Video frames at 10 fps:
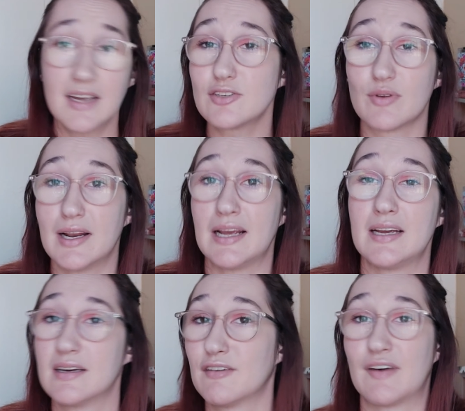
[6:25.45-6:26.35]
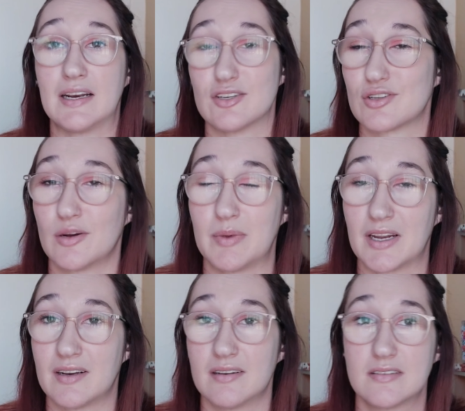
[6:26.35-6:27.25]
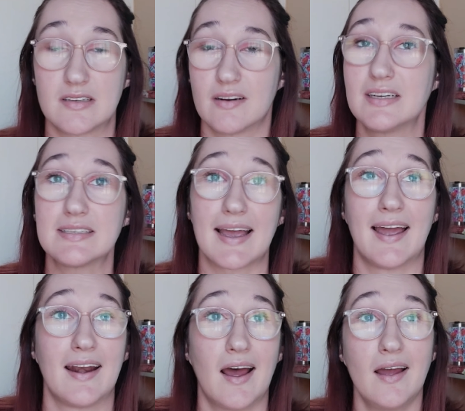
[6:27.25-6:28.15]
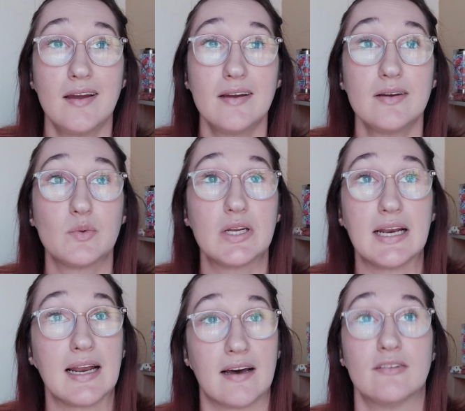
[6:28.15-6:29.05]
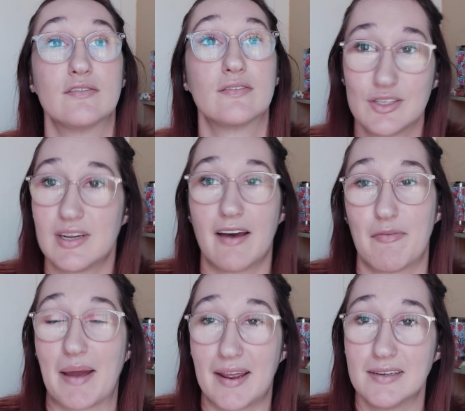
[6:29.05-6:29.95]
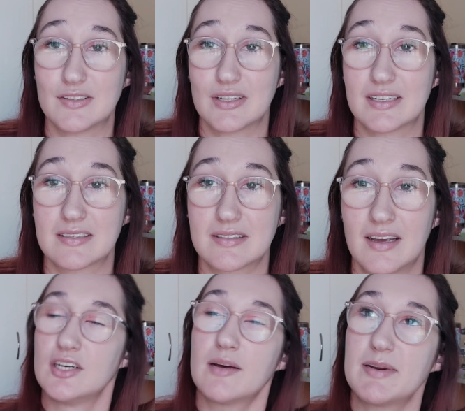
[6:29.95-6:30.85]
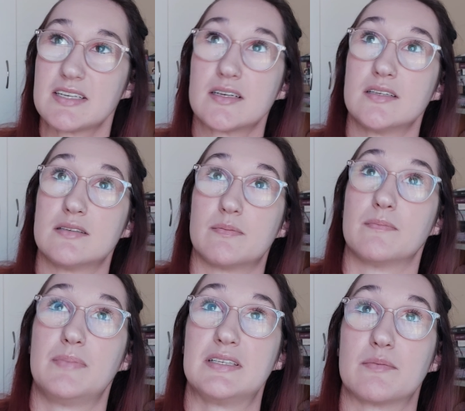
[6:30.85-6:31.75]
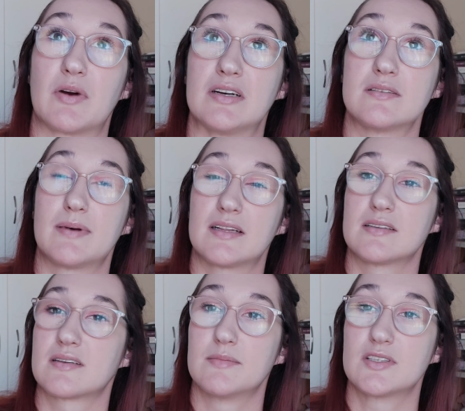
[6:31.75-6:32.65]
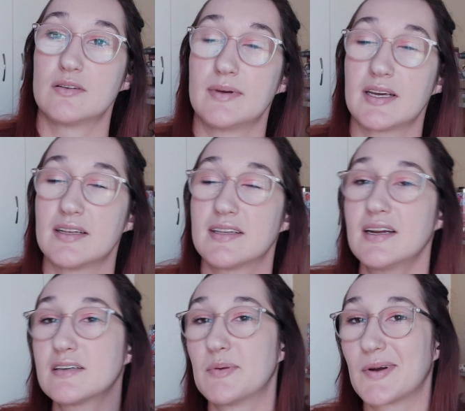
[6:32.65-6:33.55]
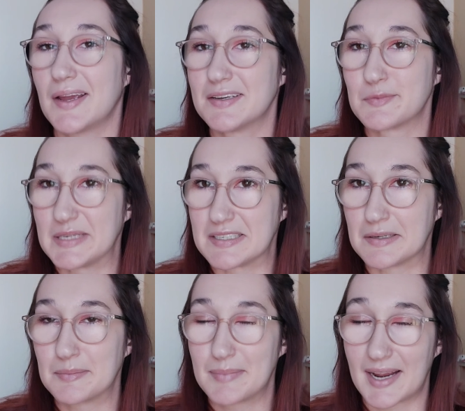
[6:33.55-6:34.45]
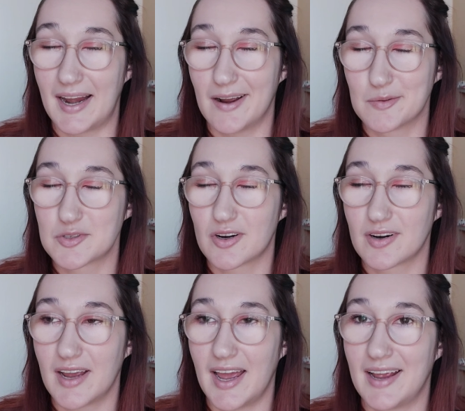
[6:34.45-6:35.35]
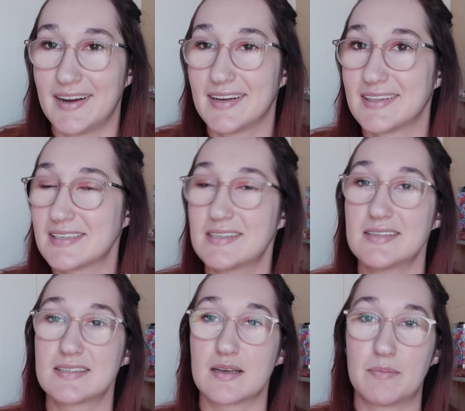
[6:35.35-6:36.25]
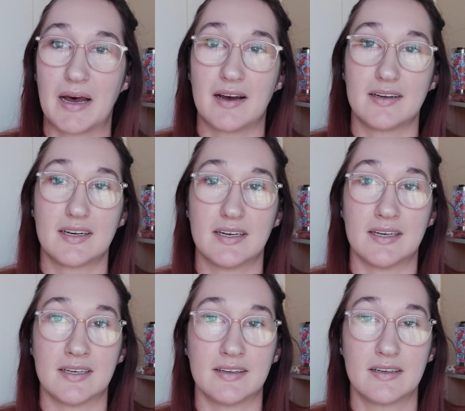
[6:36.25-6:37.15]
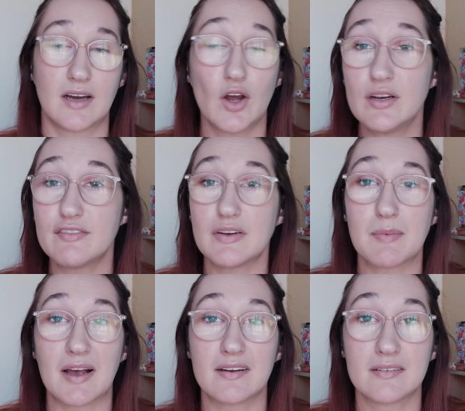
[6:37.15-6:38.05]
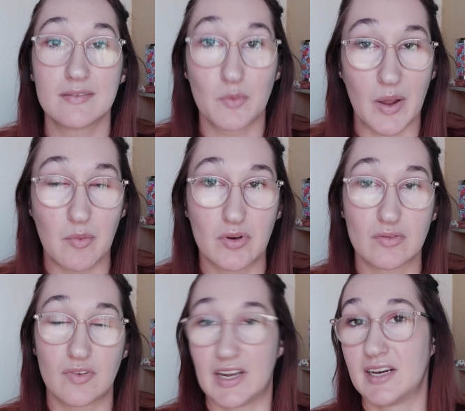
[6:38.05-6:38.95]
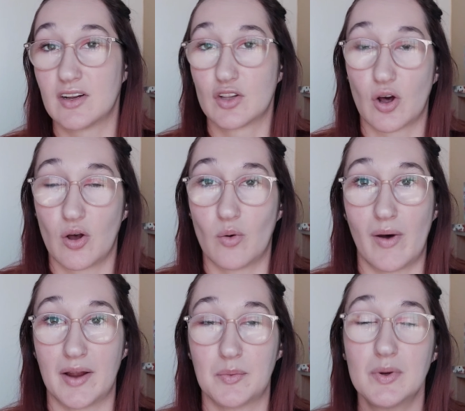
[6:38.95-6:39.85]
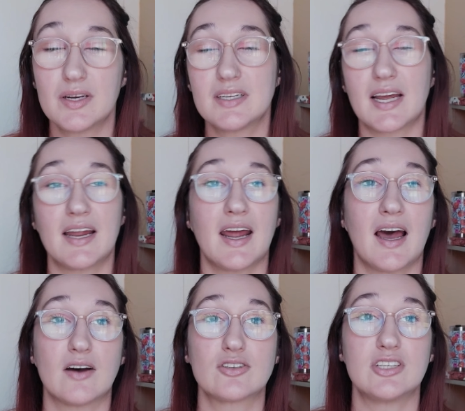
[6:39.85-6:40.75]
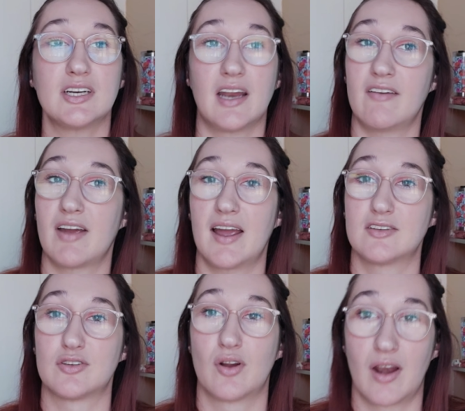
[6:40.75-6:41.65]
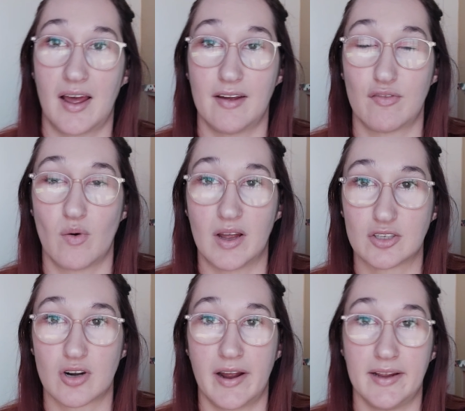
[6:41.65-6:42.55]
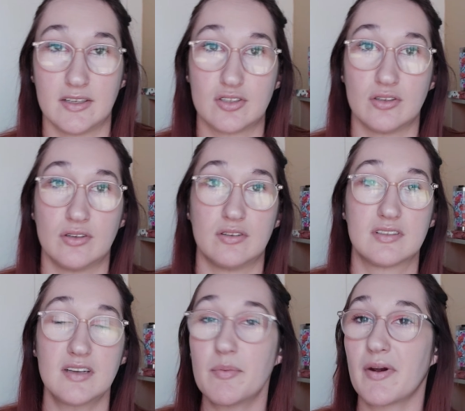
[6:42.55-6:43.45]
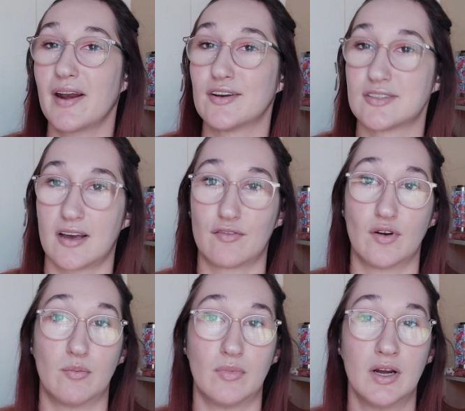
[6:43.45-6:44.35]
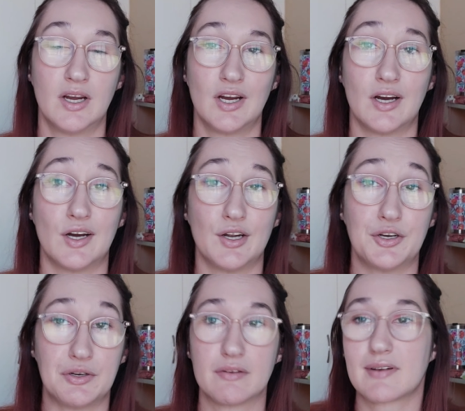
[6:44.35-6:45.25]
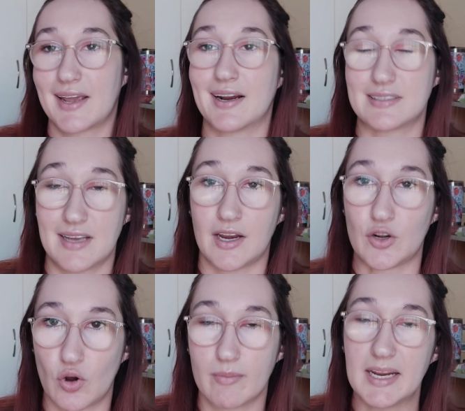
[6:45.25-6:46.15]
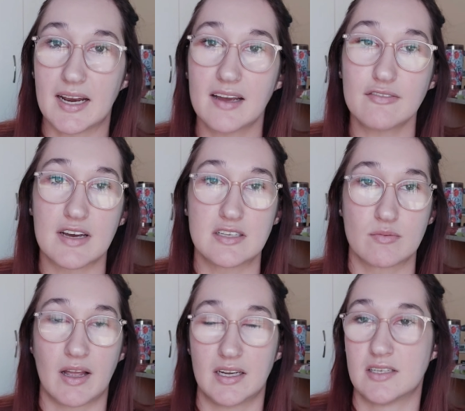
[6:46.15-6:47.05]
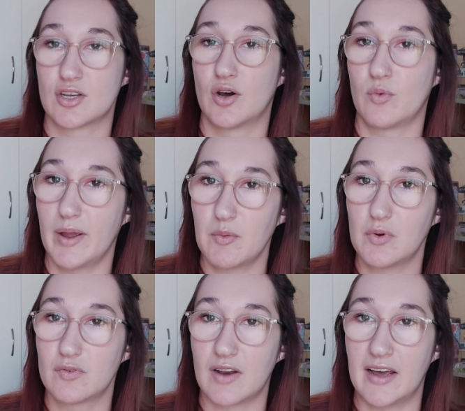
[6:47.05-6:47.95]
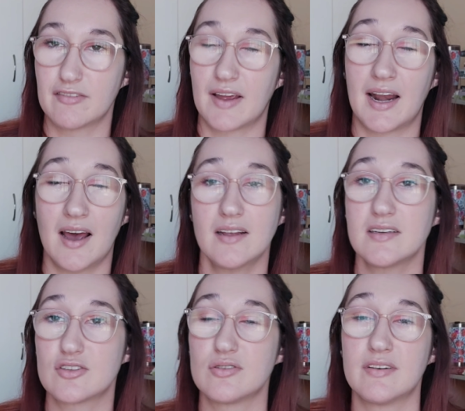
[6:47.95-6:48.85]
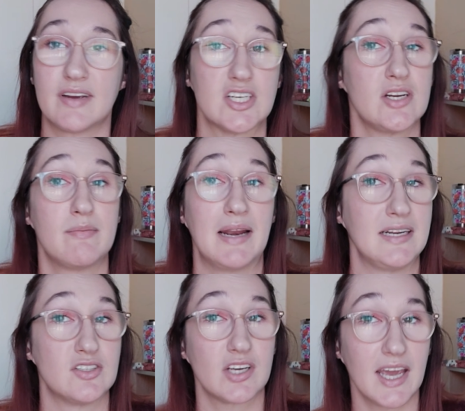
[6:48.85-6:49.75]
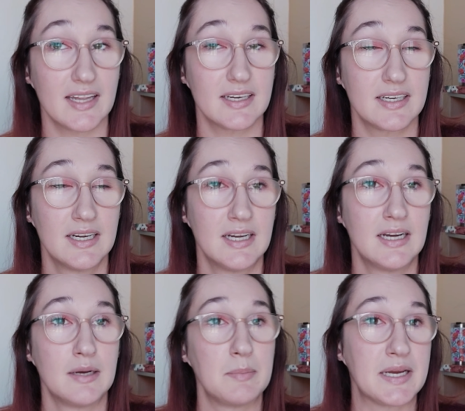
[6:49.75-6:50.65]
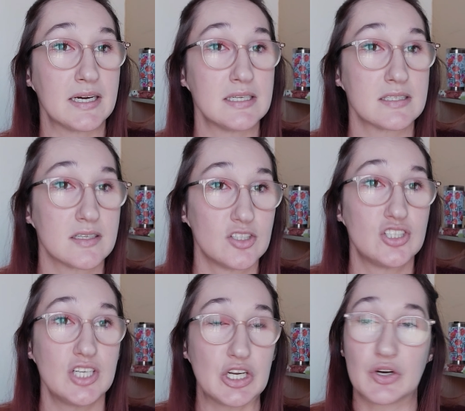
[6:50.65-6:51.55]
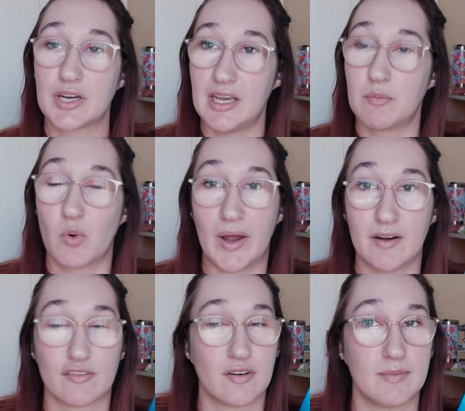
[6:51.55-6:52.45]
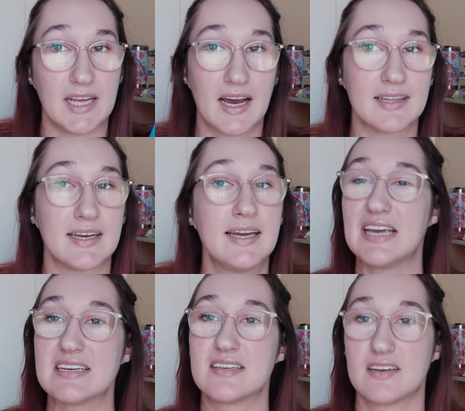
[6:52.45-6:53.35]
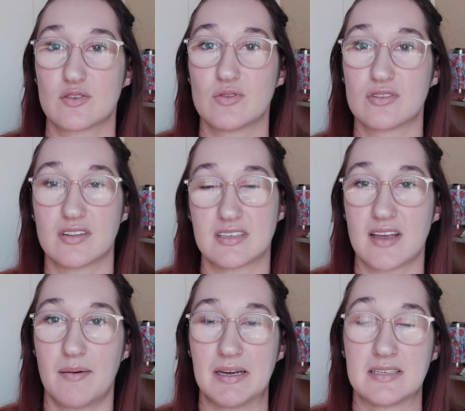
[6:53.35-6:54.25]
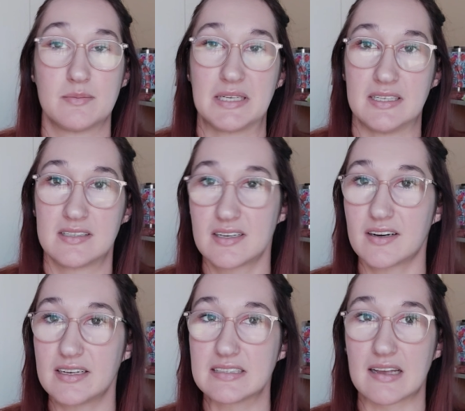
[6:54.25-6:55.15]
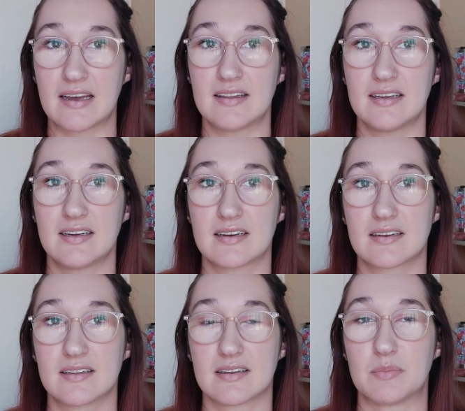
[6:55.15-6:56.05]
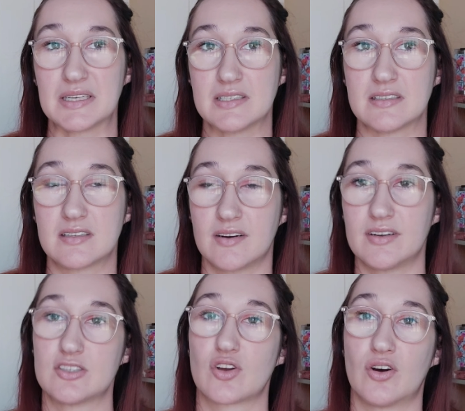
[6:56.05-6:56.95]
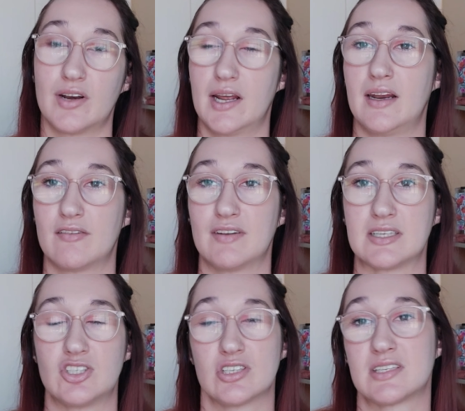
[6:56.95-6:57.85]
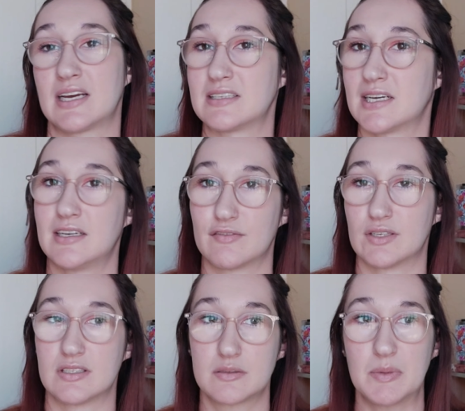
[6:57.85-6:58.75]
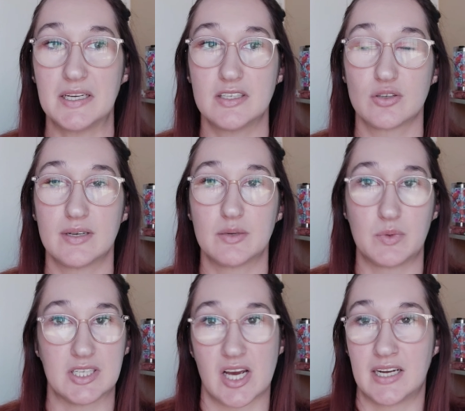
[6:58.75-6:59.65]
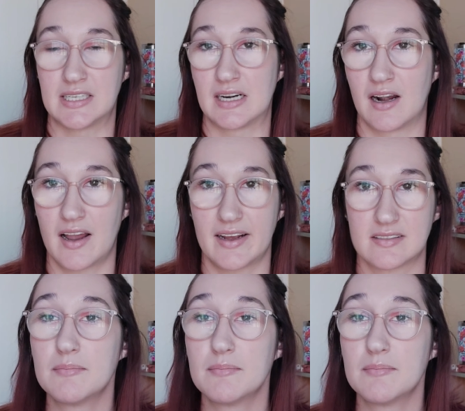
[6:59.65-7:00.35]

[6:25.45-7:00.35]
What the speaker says: It's really a fun dystopian series and I would love to dive back into this. Nobody's going to be surprised about this, I'm assuming. The next book is Bitten by Kelly Armstrong, and this is about a only female werewolf in the whole wide world and how she navigates through life while trying to separate herself from her, can I say, normie life as well as her werewolf life, and how these two eventually blend together because she can't keep one from the other. Yes, it is also the same as the Bitten series. I think the Bitten series on Netflix just takes a different spin to it, which I didn't like.